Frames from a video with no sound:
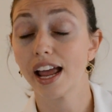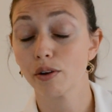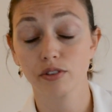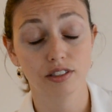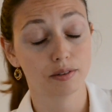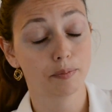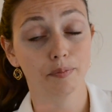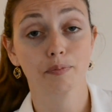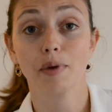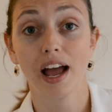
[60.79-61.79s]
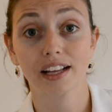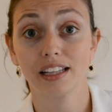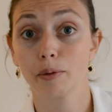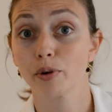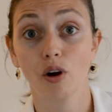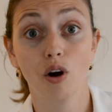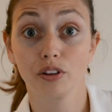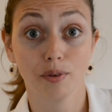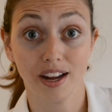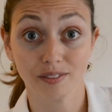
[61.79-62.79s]
It was back labor all
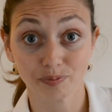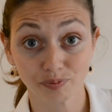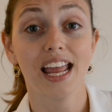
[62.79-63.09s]
the way.